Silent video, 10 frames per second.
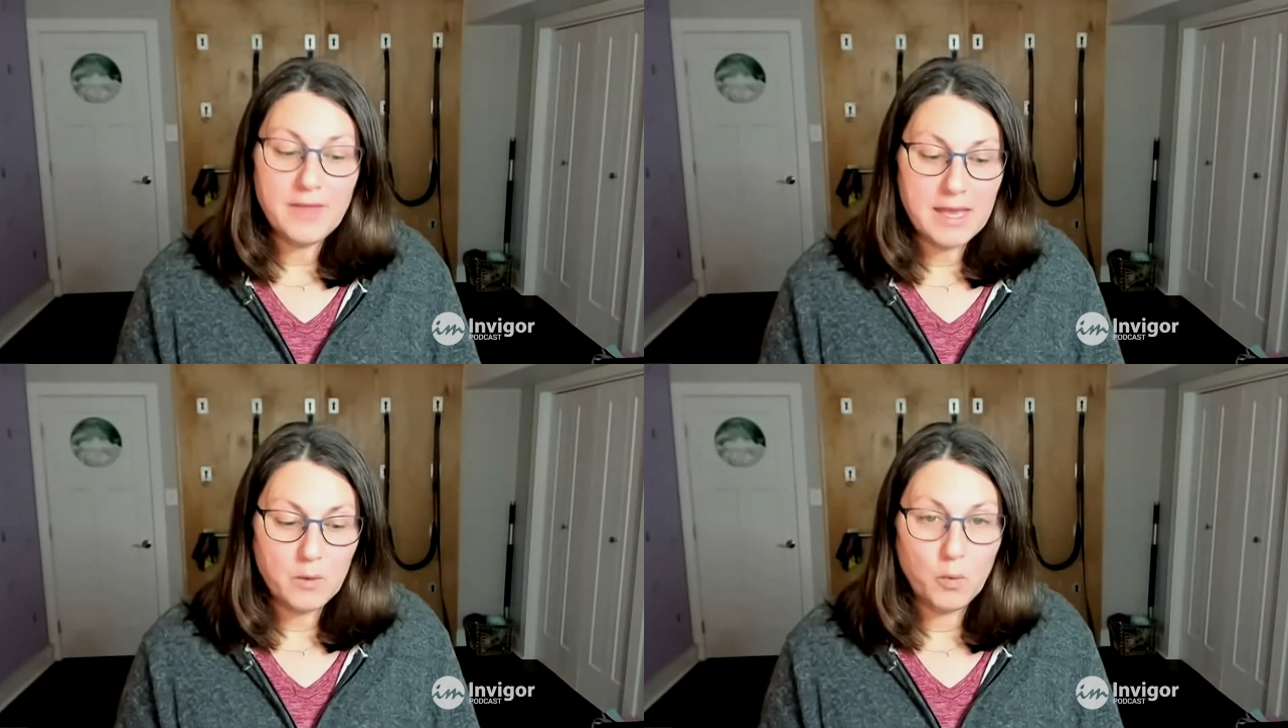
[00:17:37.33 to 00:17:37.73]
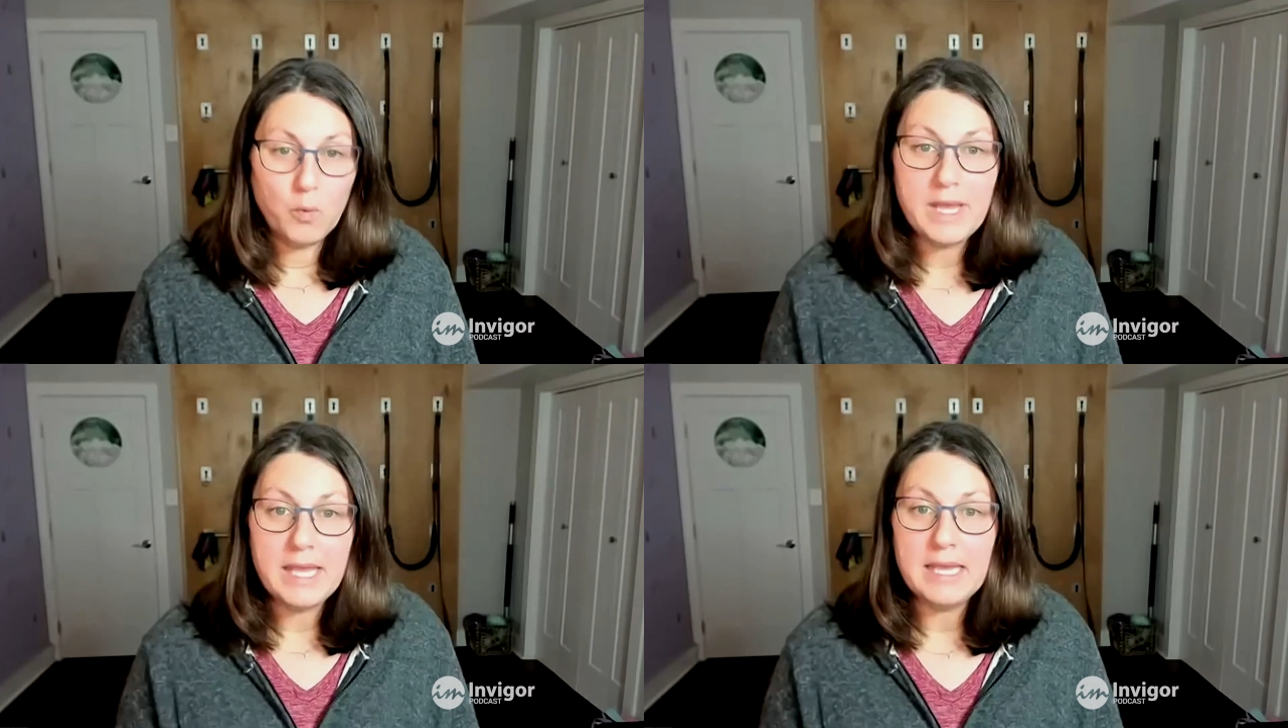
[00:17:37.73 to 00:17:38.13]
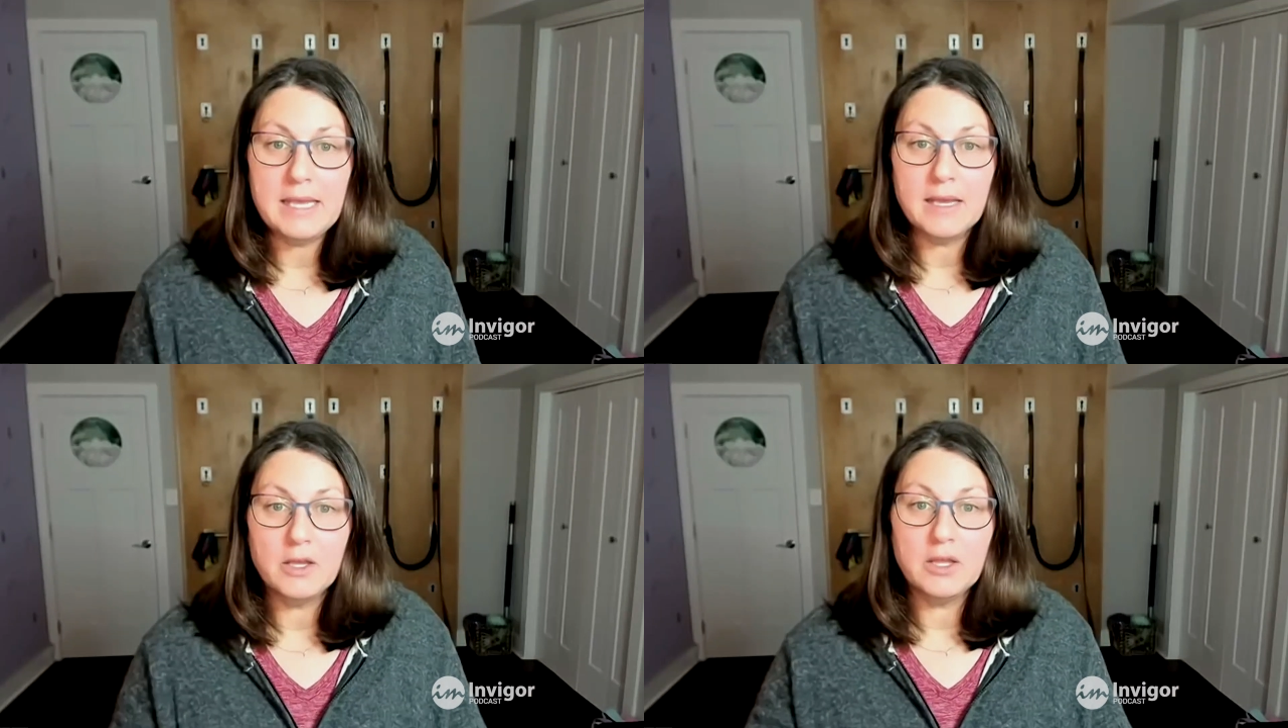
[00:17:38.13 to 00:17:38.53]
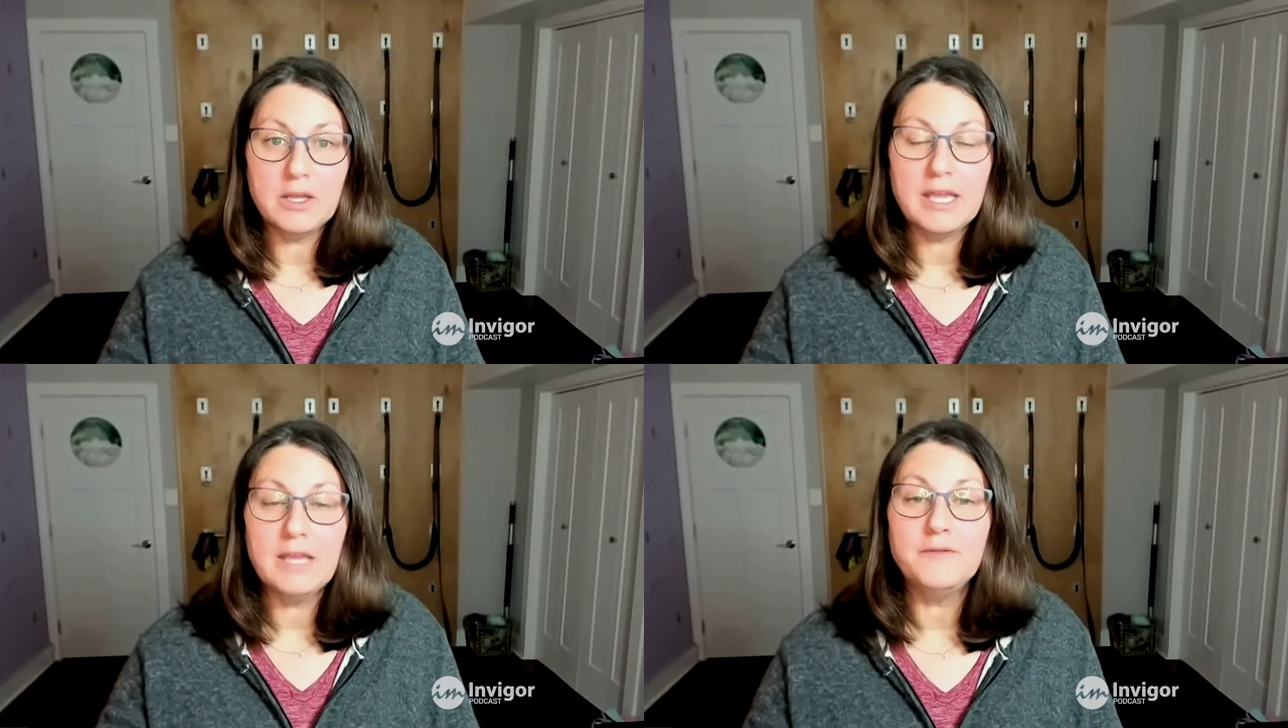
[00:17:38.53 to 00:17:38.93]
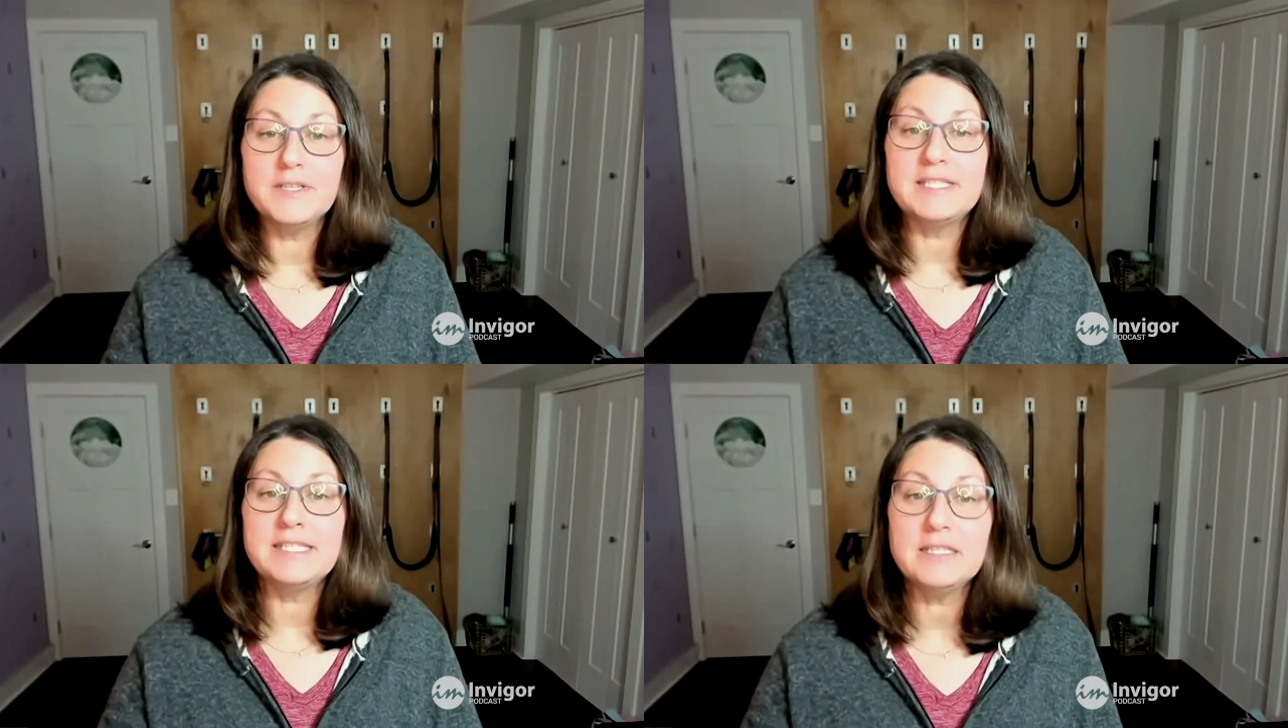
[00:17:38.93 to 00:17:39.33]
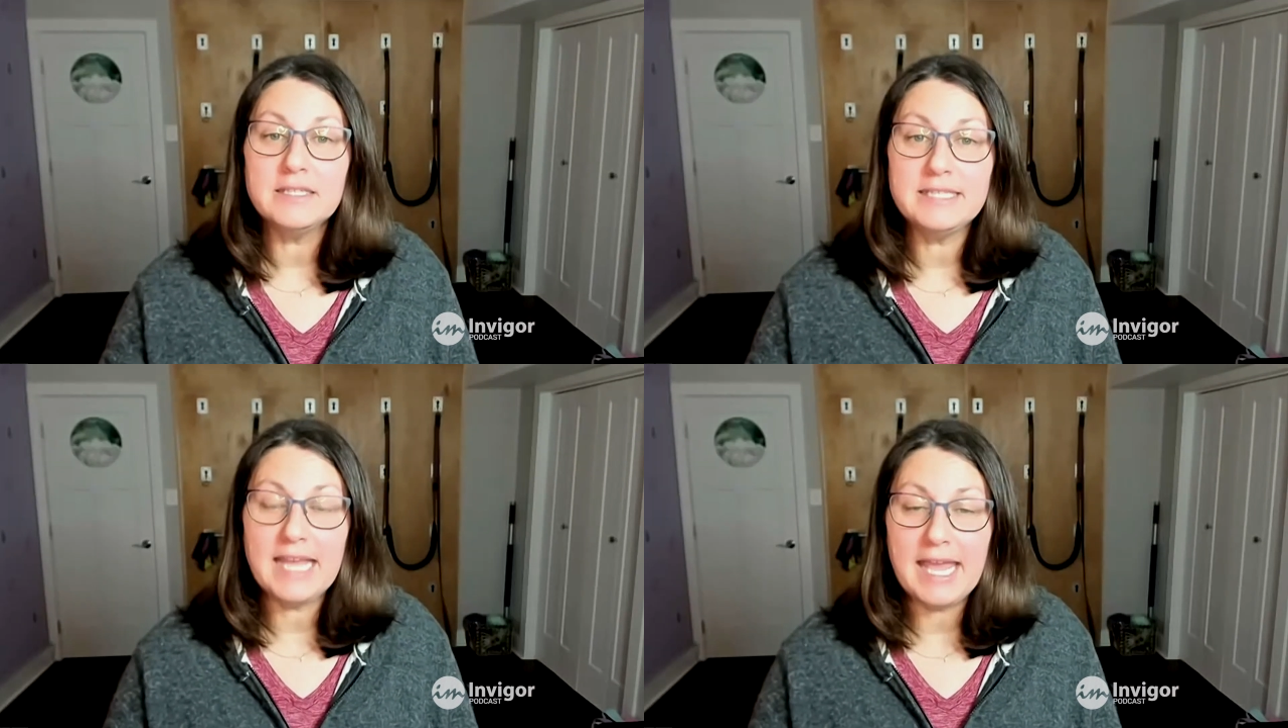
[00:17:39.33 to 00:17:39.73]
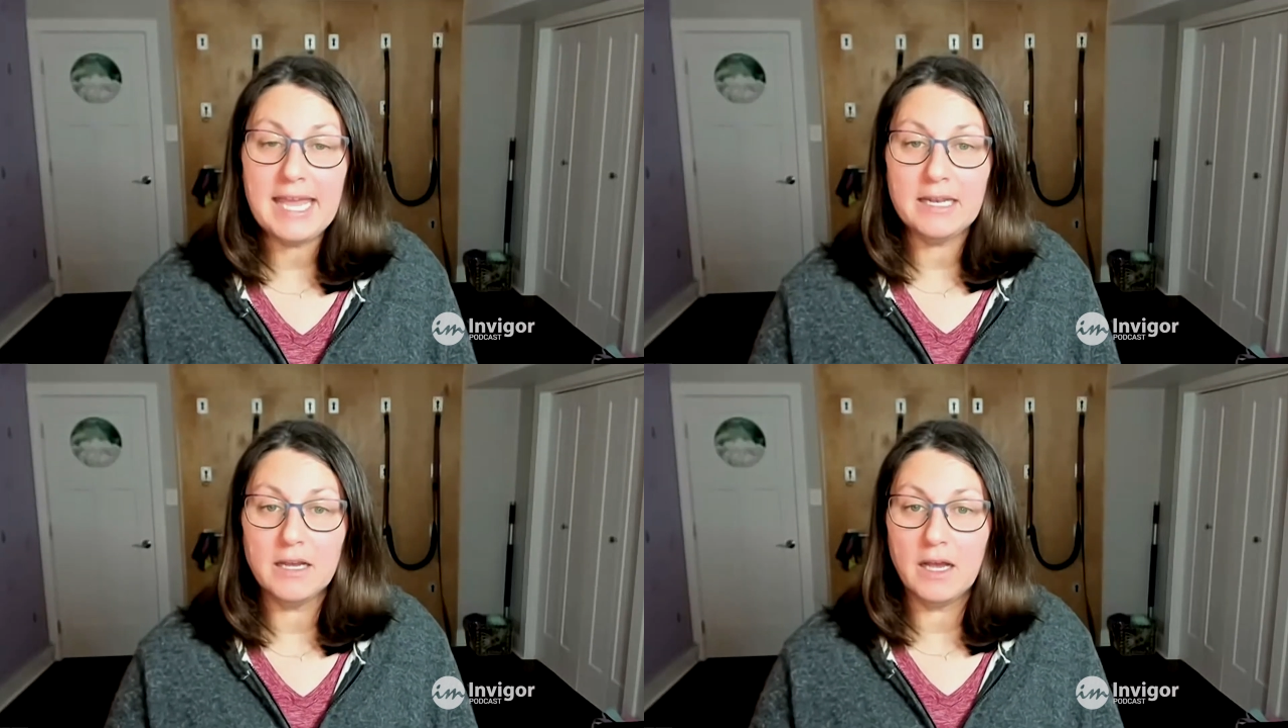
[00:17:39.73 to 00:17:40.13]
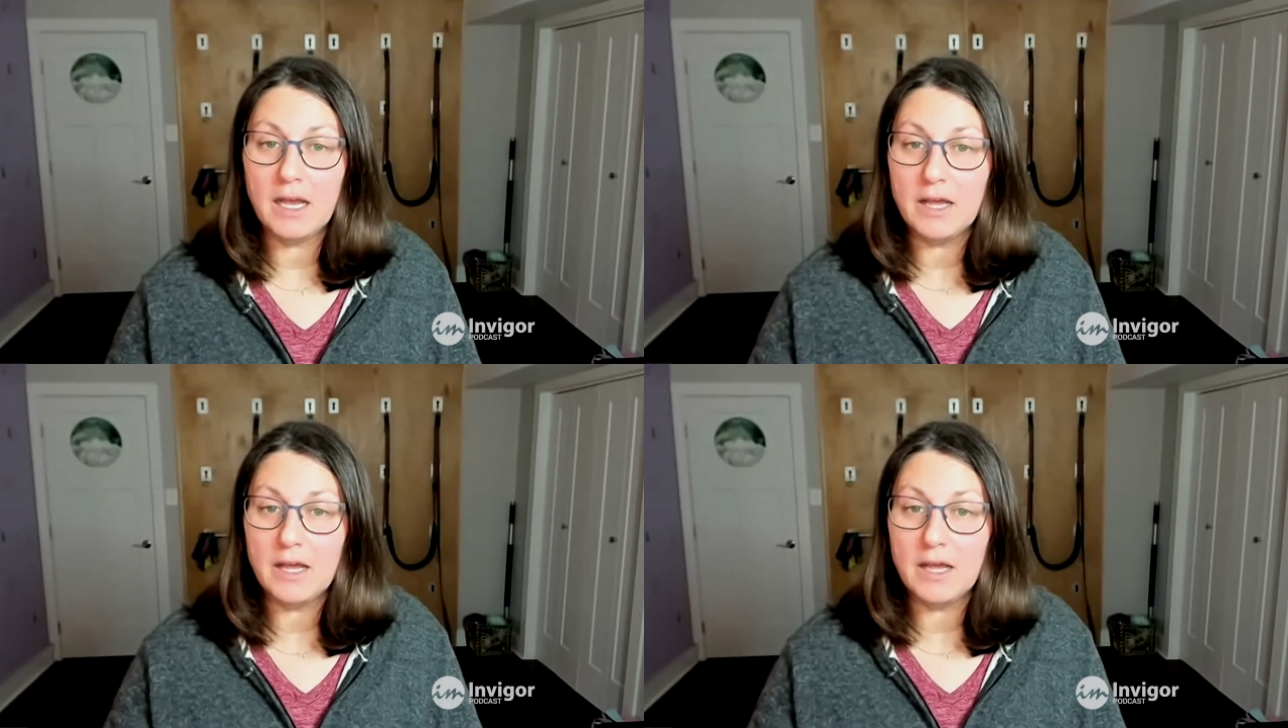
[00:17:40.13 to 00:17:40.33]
that we can facilitate